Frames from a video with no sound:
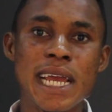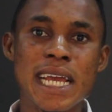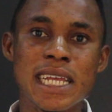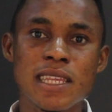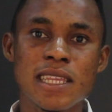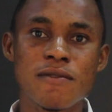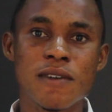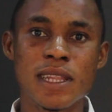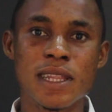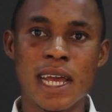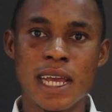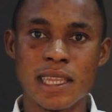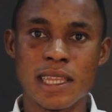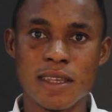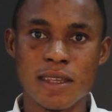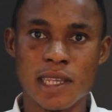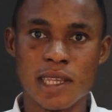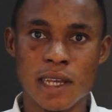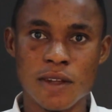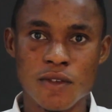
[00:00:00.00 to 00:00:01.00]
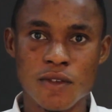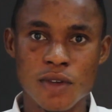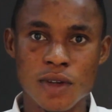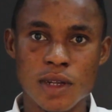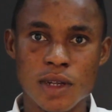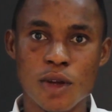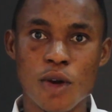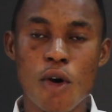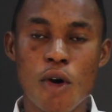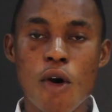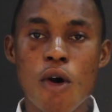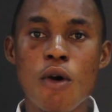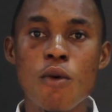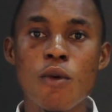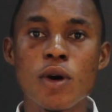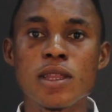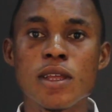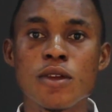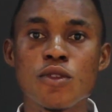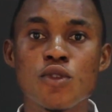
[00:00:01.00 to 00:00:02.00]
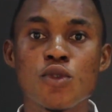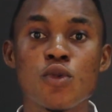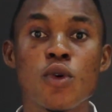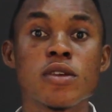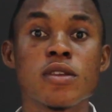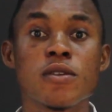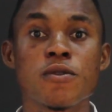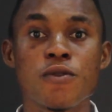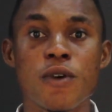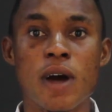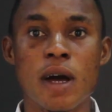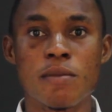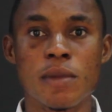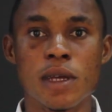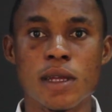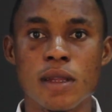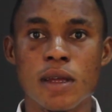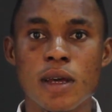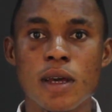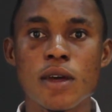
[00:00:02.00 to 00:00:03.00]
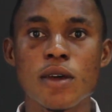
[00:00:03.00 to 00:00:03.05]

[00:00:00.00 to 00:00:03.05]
the 18th and 19th century, all what they do was farming.